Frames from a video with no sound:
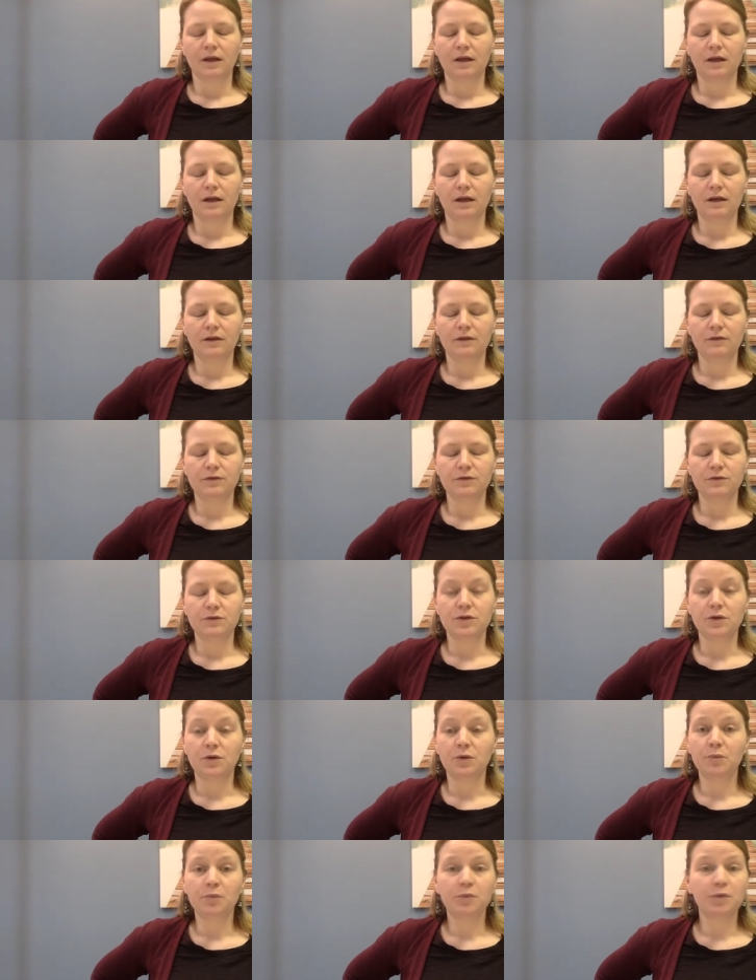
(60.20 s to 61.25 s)
And if you
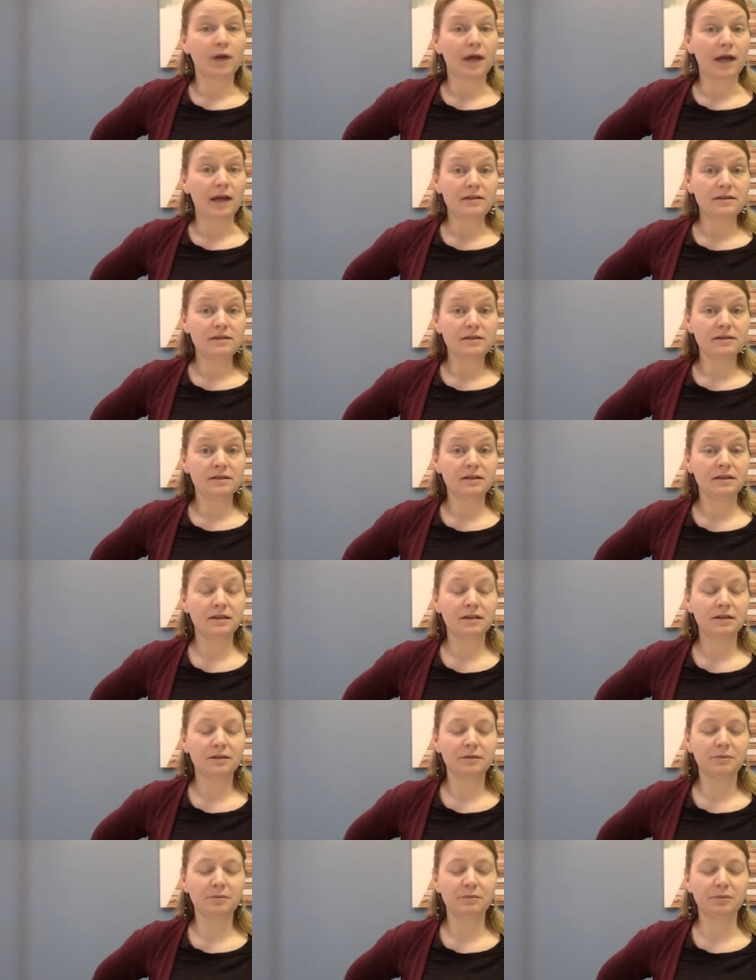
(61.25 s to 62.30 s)
don't press,
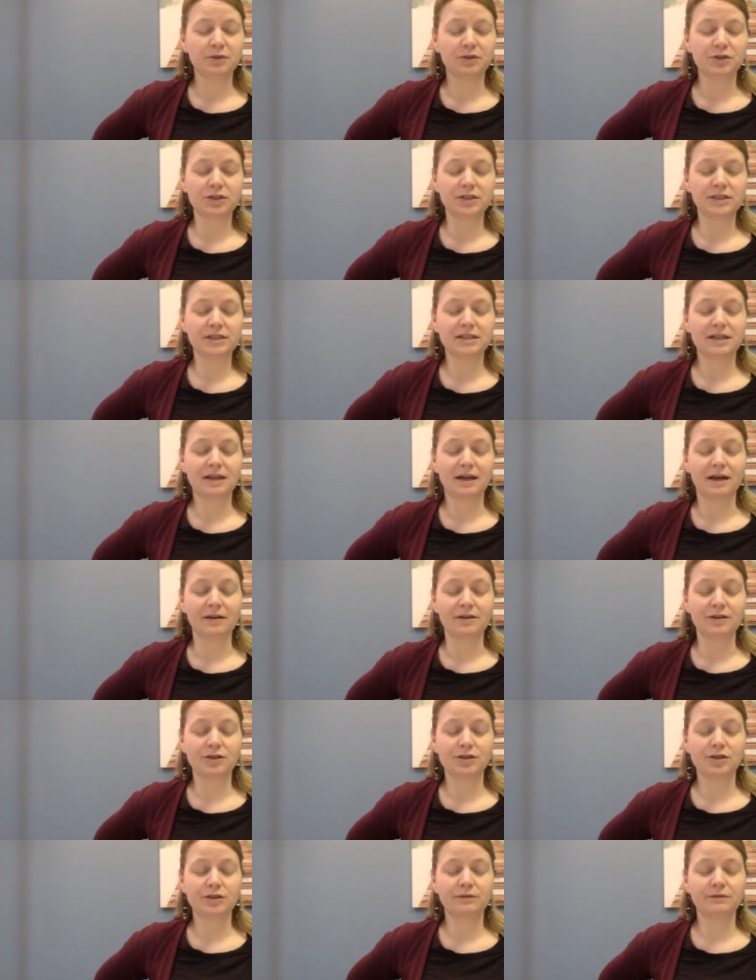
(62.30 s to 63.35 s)
but just
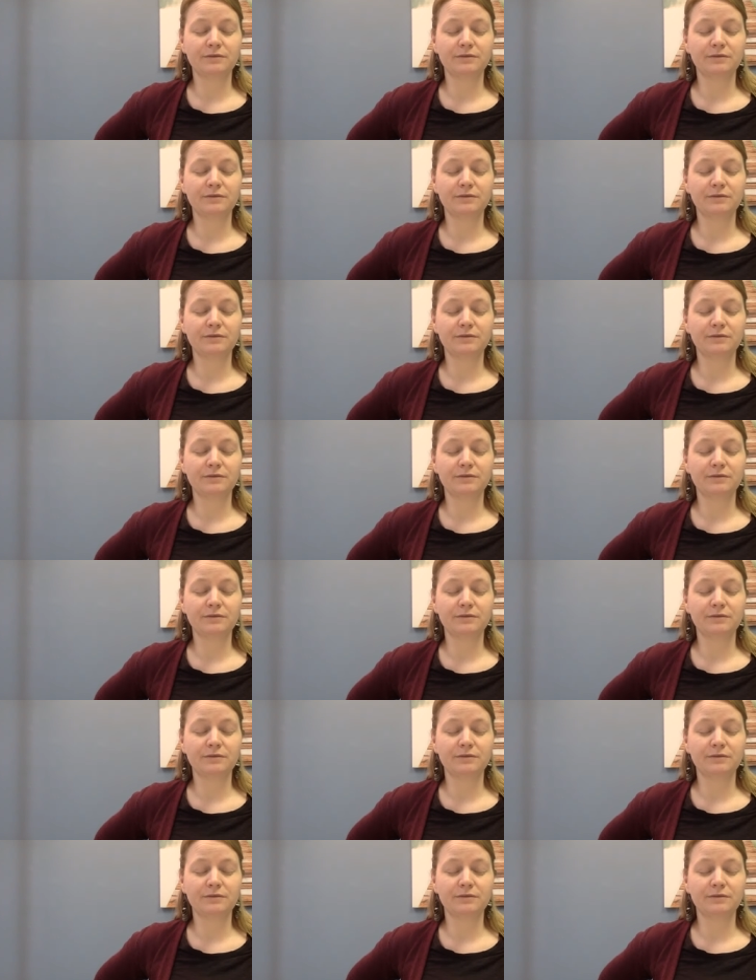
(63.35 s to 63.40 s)
touch,